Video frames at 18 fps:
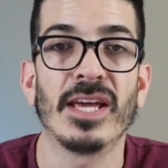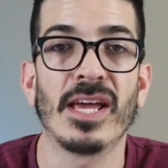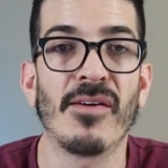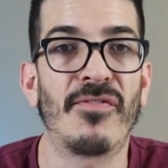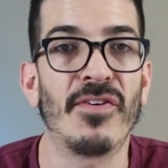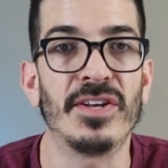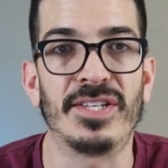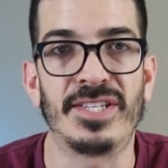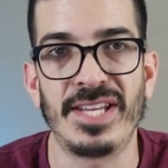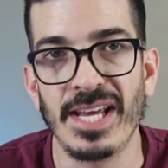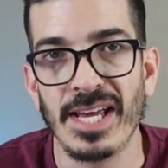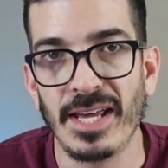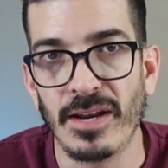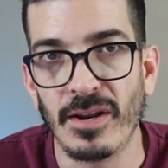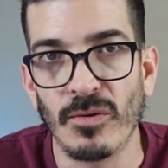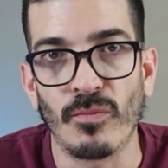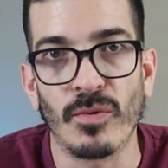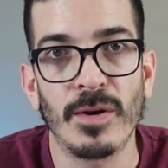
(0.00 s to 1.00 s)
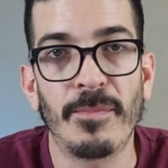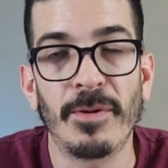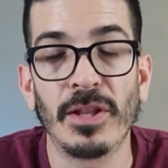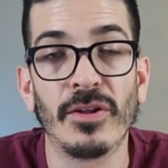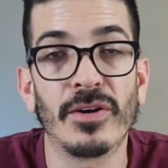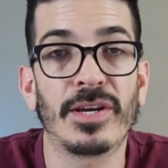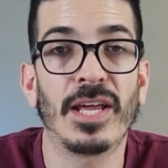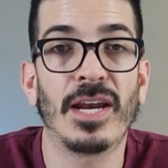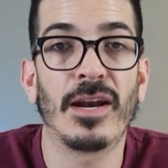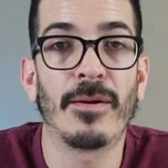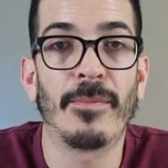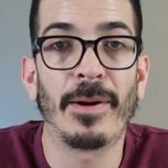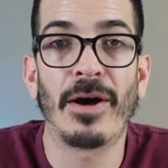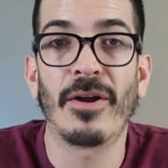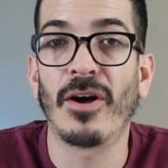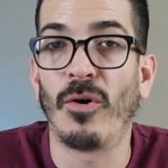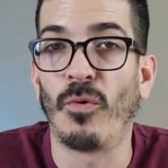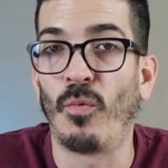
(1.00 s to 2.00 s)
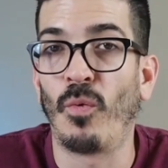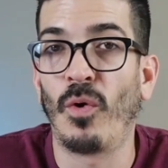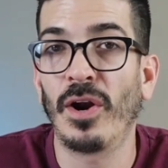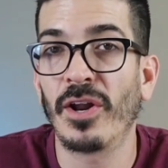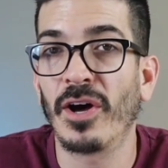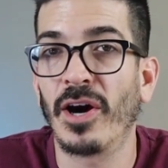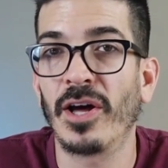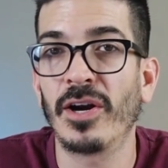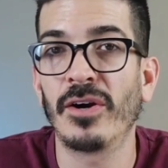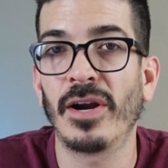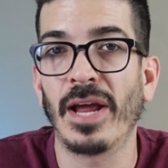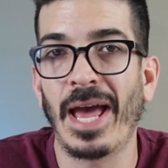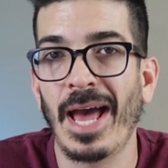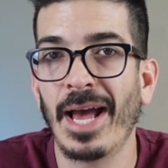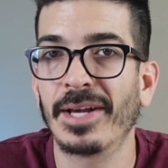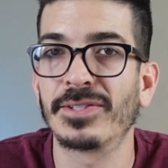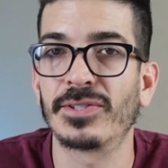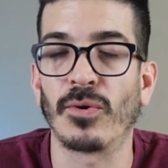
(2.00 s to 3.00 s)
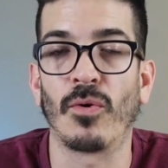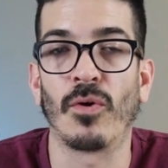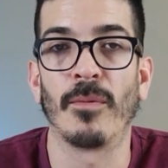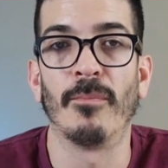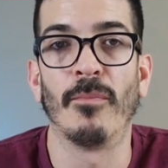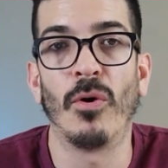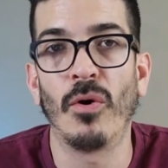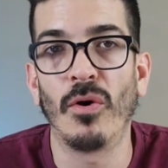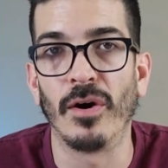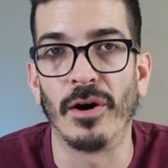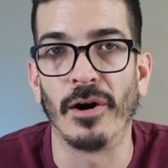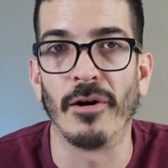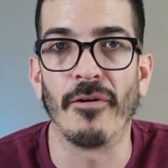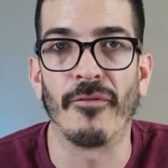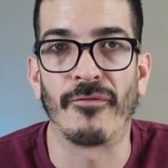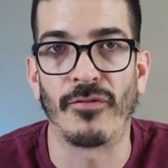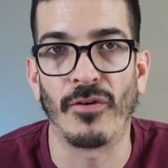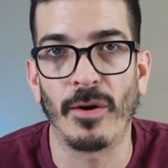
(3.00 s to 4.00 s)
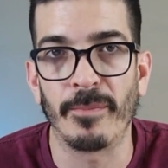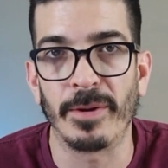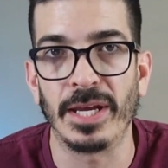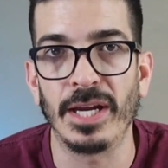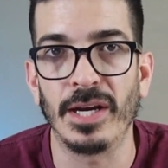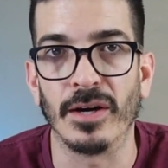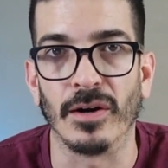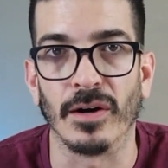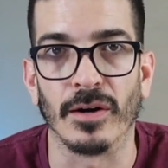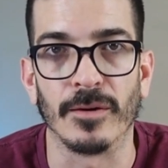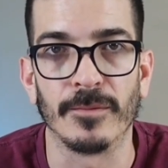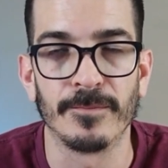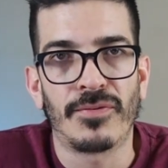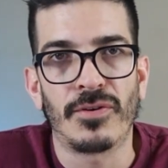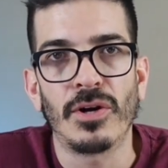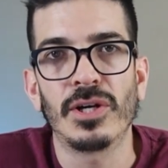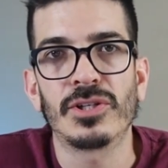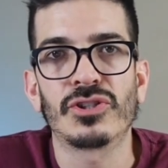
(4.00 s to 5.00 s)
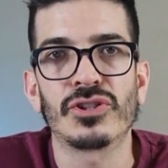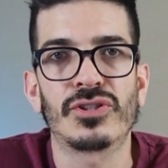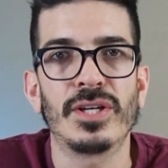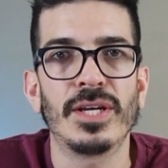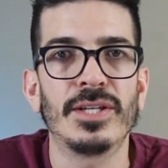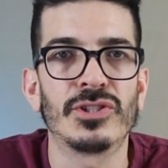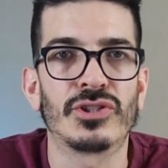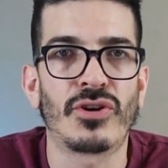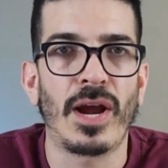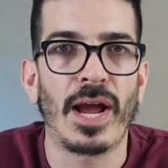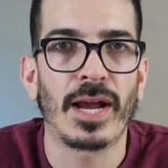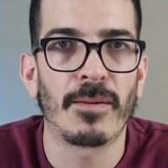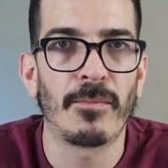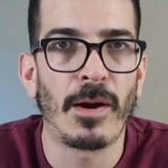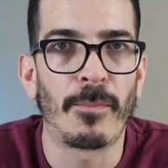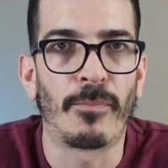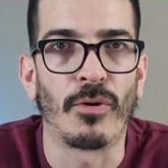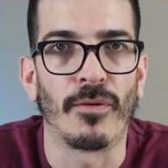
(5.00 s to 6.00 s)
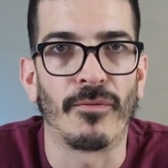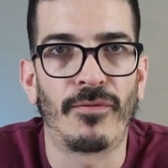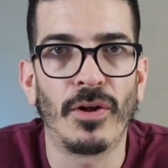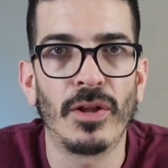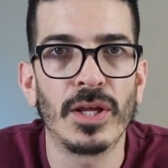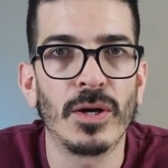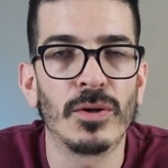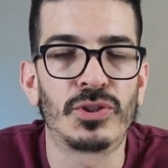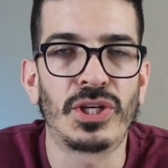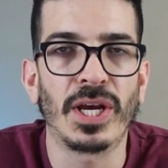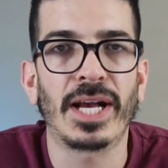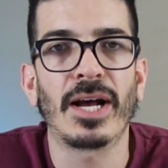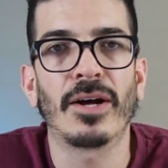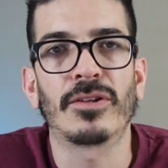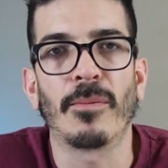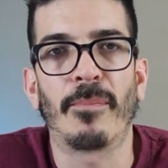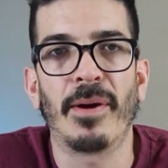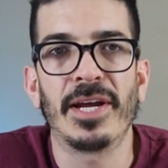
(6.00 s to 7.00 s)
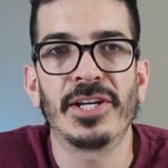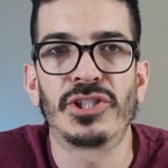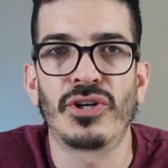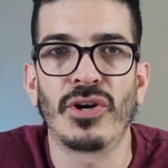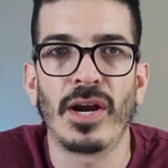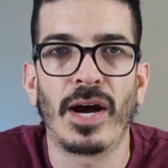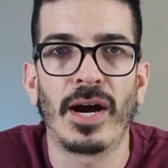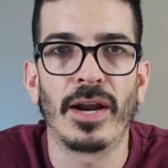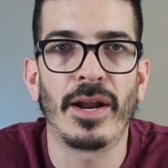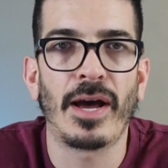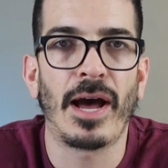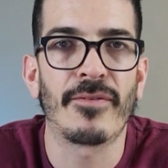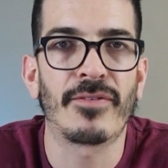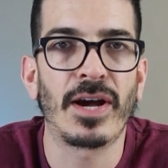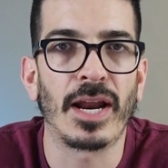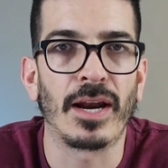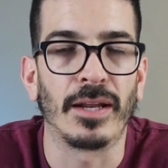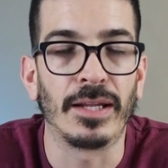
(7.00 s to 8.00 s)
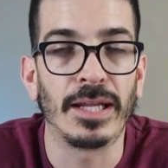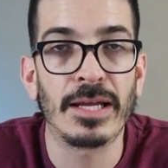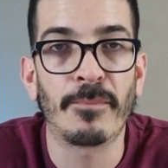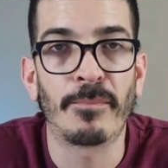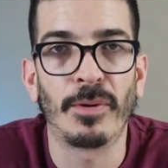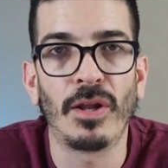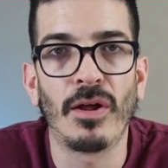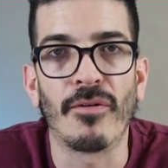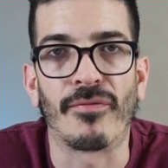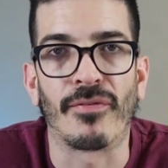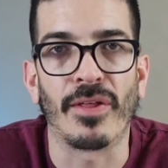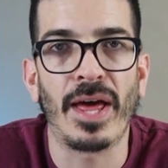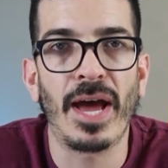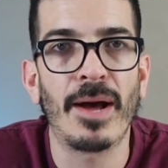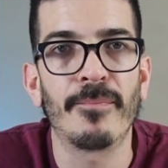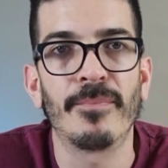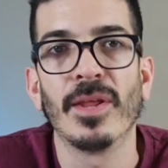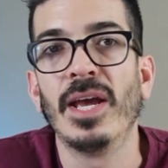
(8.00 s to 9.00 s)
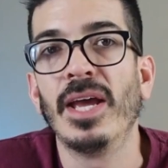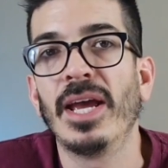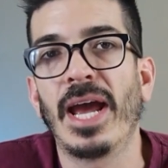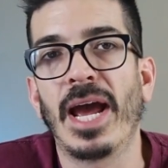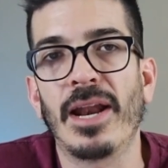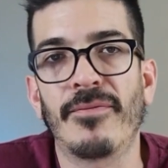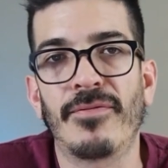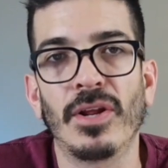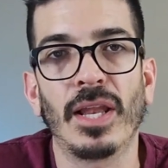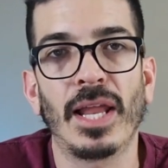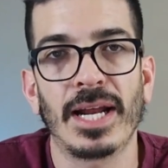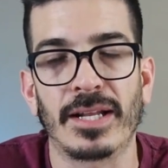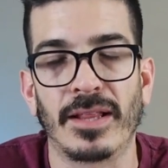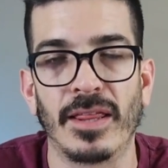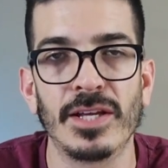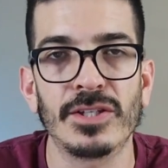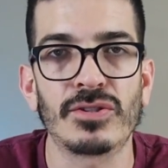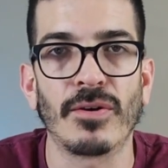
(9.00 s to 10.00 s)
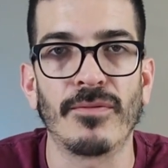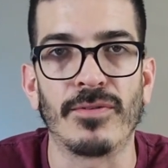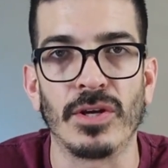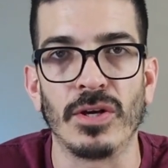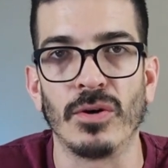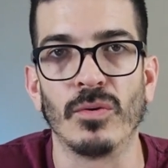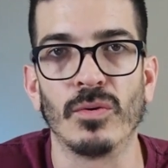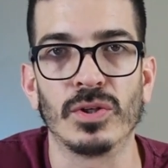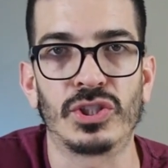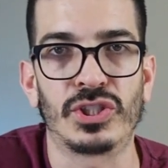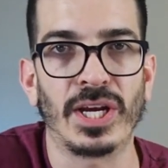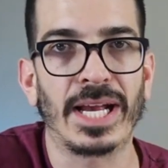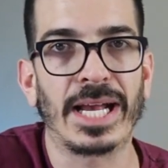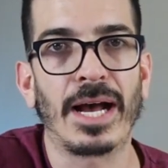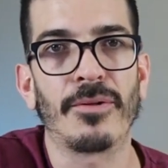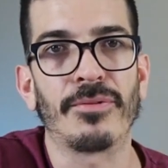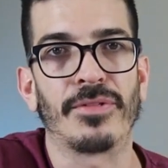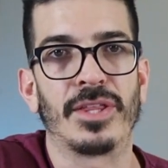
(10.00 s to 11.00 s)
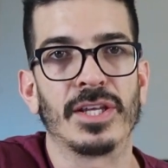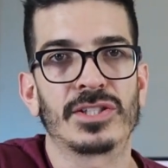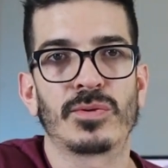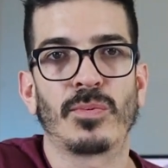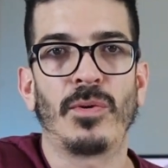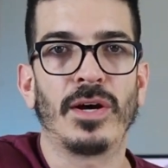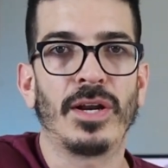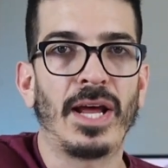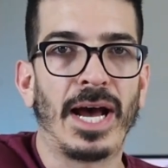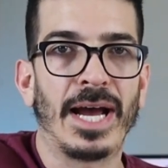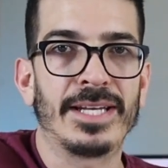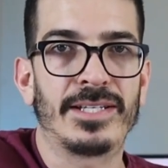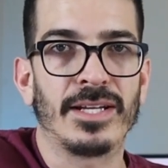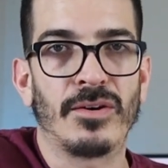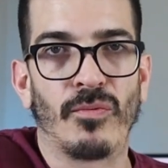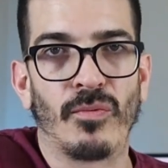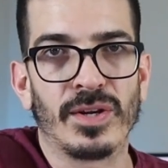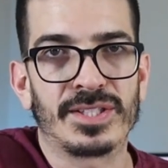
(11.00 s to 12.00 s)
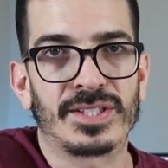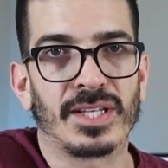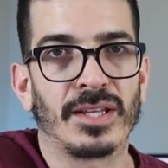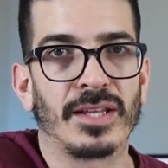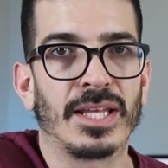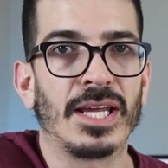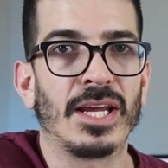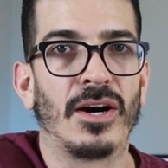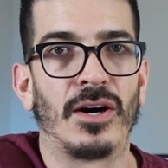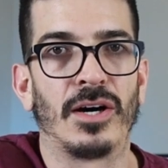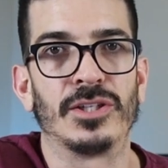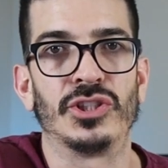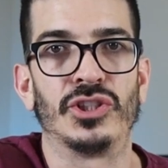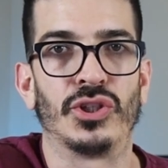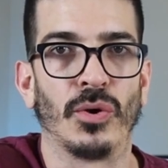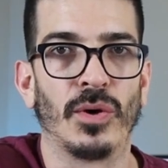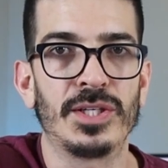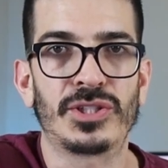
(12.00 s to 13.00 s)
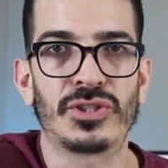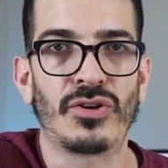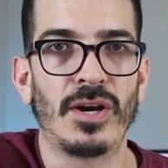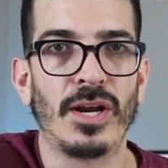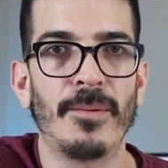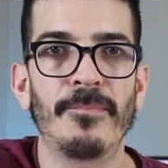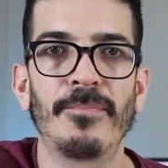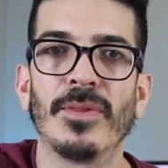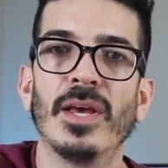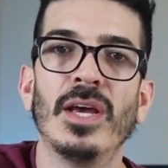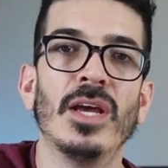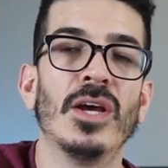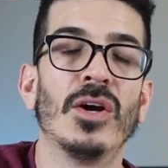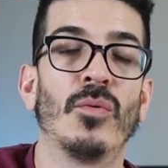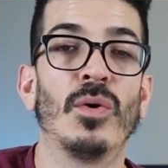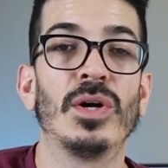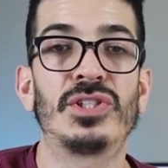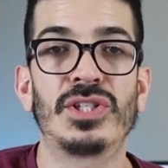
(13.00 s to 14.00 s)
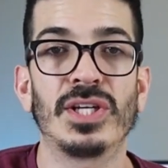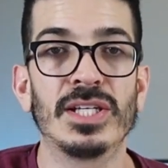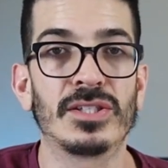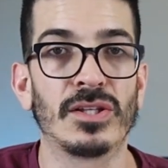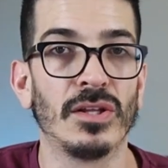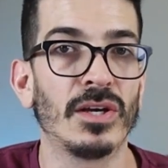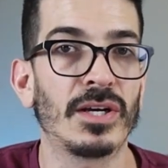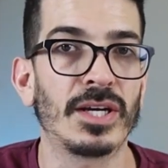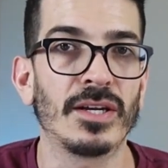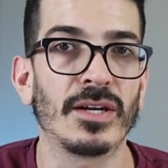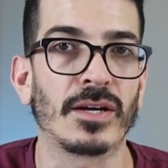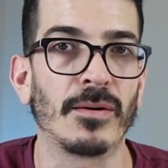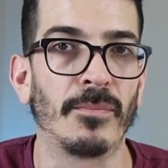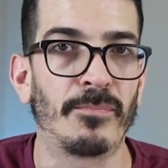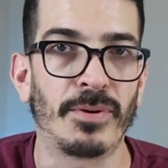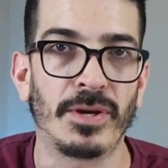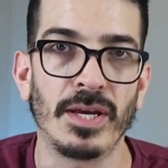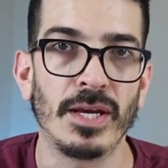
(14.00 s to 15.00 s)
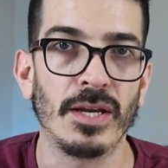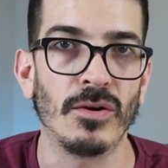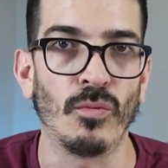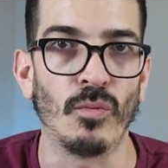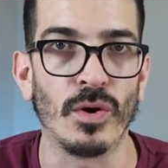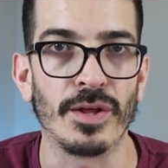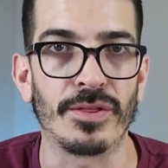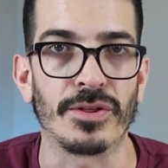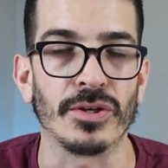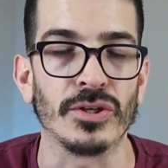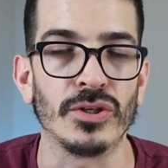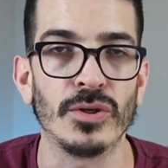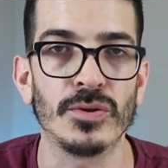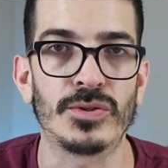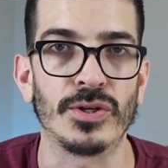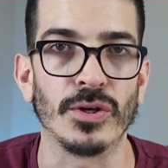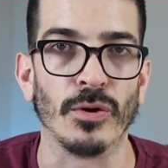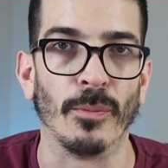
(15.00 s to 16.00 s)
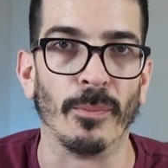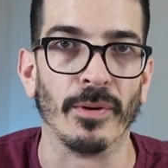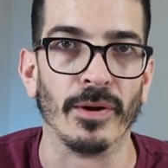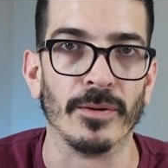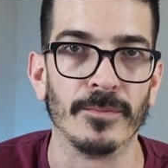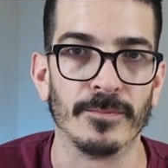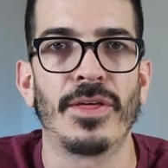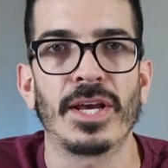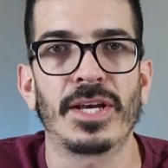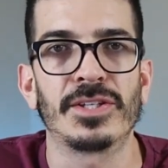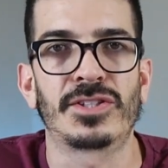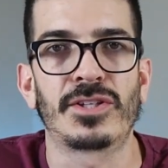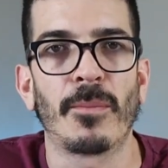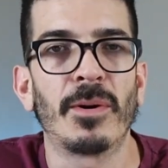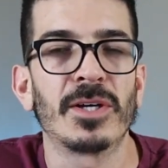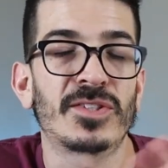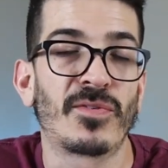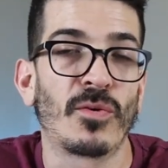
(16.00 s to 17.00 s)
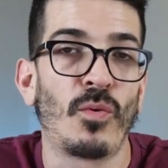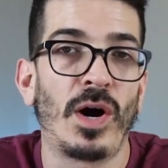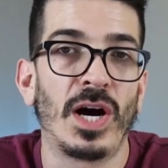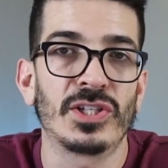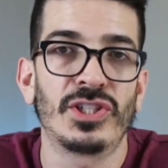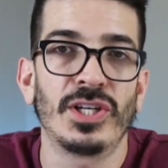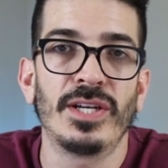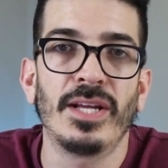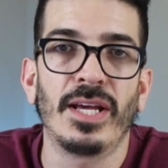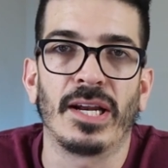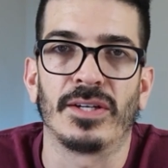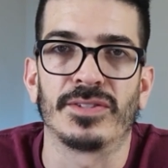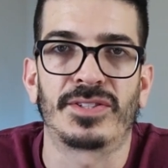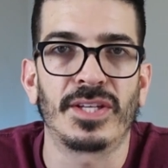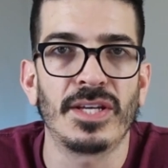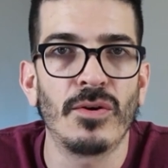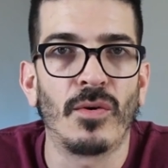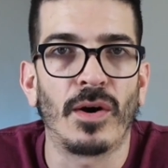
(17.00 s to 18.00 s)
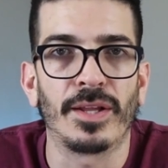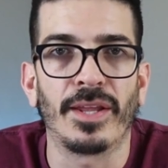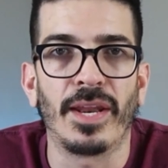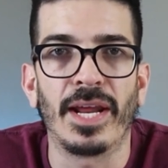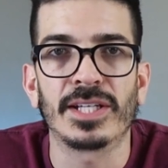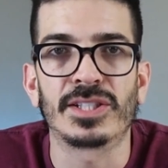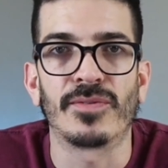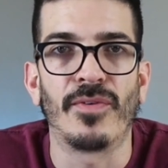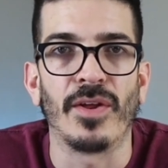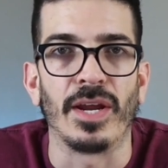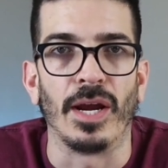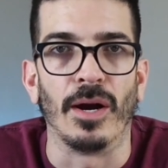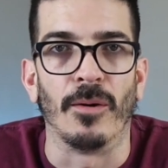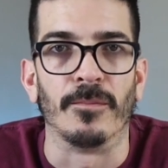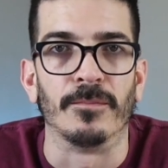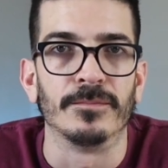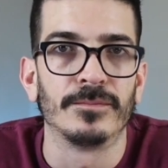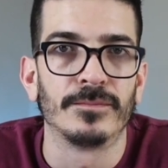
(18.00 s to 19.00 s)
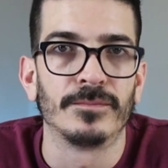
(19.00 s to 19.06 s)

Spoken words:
If it did, we'd be looking at about a 100x or more from here. If you're interested in tracking my portfolio, check out the Patreon. I've got a link below for that. And if you like this review, check out this one I did recently on JoyStream, which is looking to compete with YouTube. Thank you so much for watching, and I'll see you on the next video.